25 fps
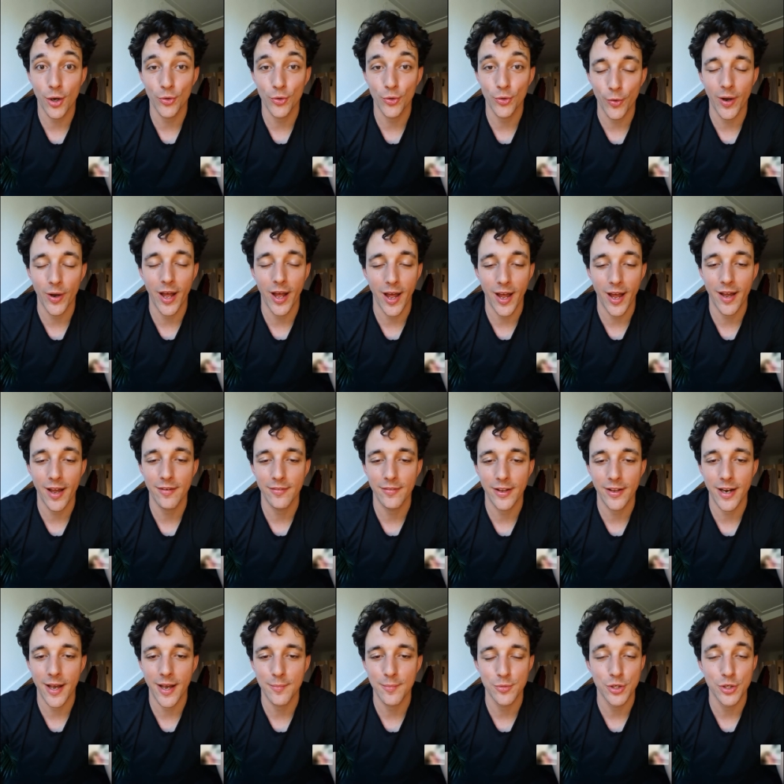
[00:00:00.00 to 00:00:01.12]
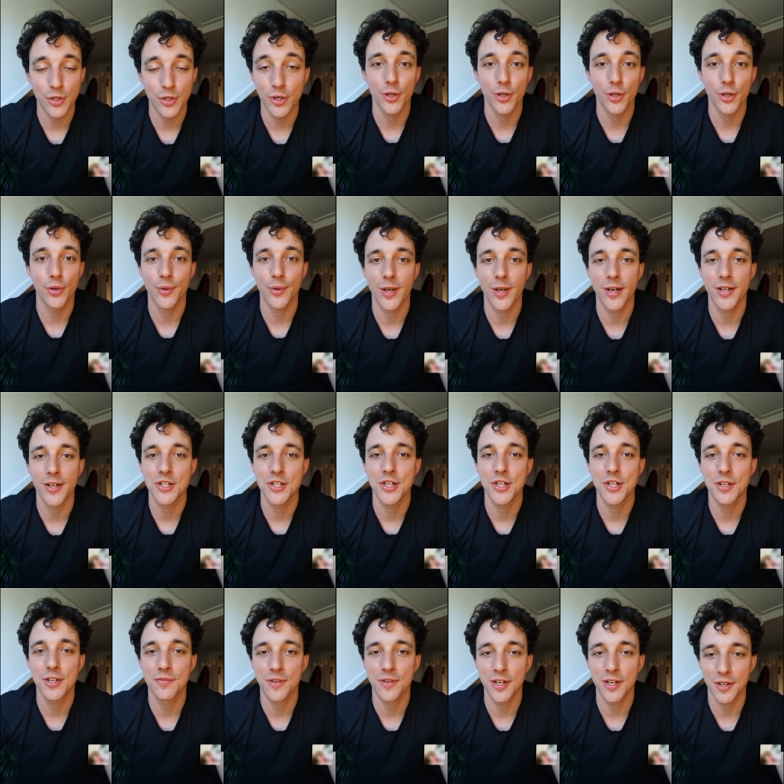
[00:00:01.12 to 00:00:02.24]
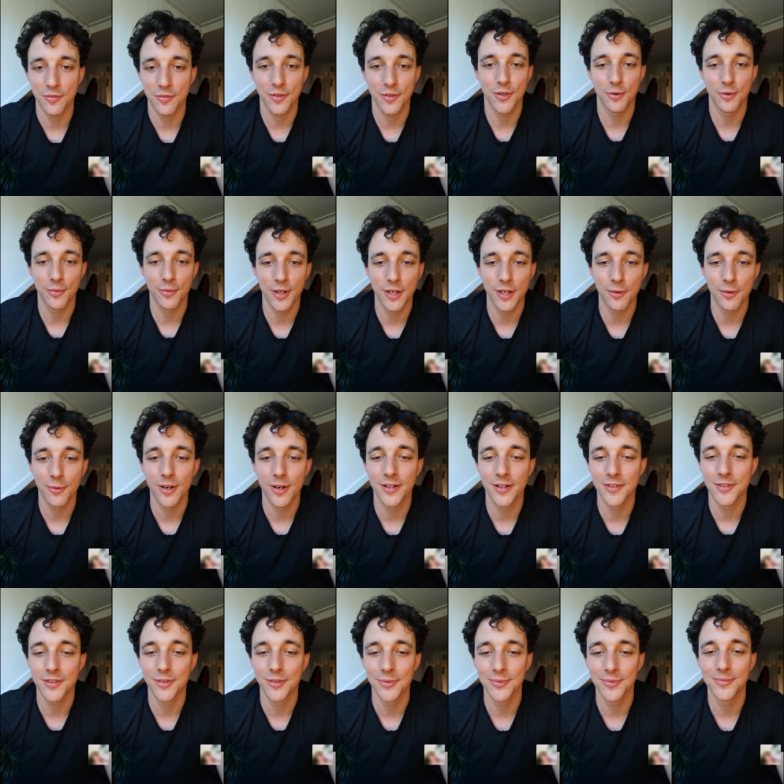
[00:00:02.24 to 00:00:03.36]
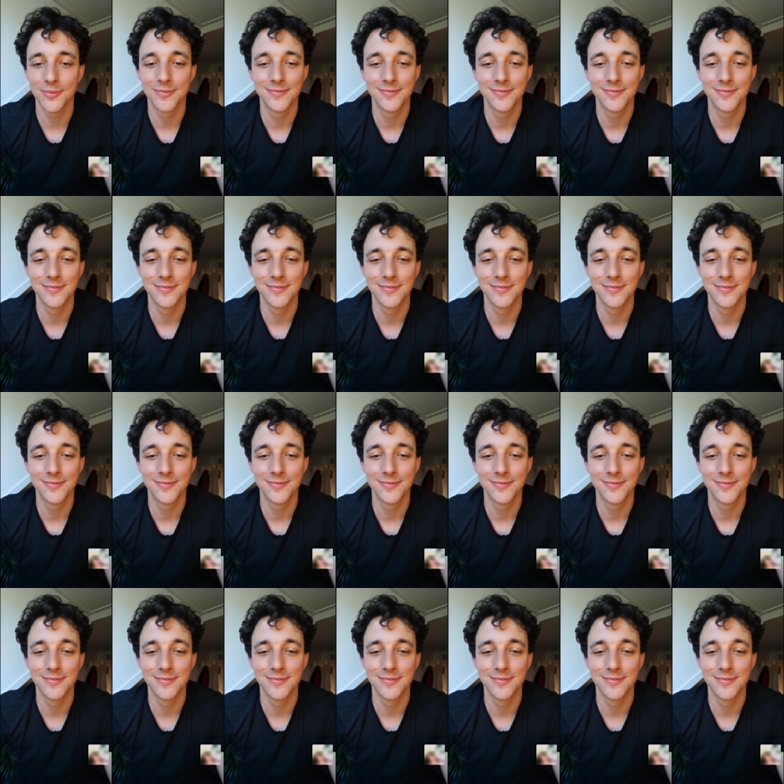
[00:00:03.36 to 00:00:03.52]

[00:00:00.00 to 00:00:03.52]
to have and I'm sure you can achieve it if you really want to.